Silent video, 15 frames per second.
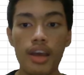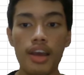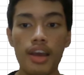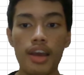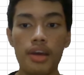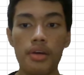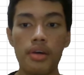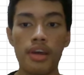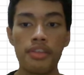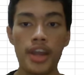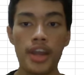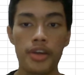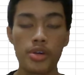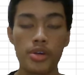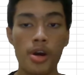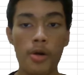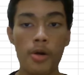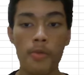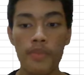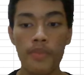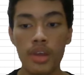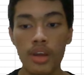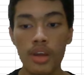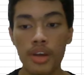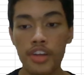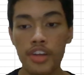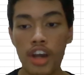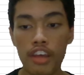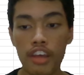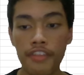And there you go. Now,
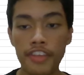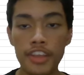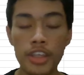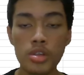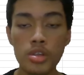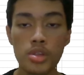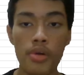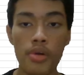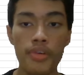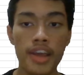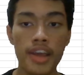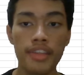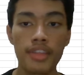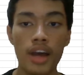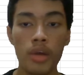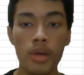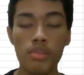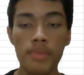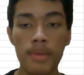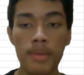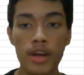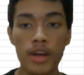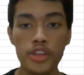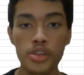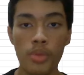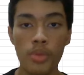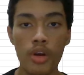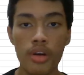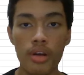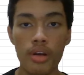if you use raw data, it will be much
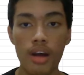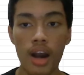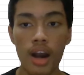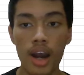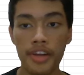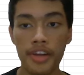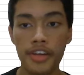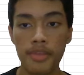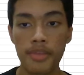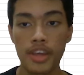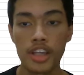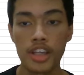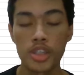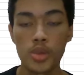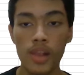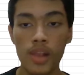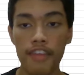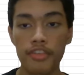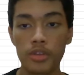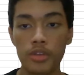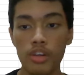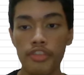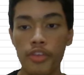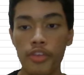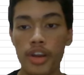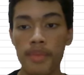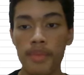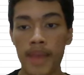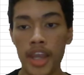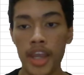more harder because you'll have to look for it
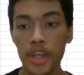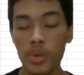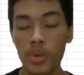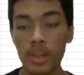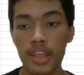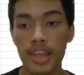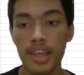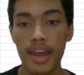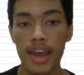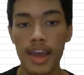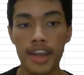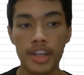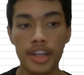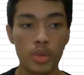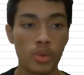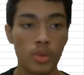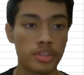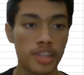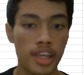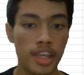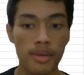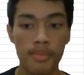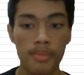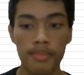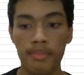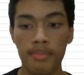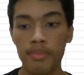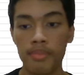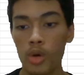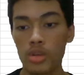manually and it will take
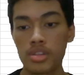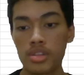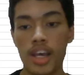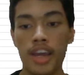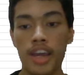more time.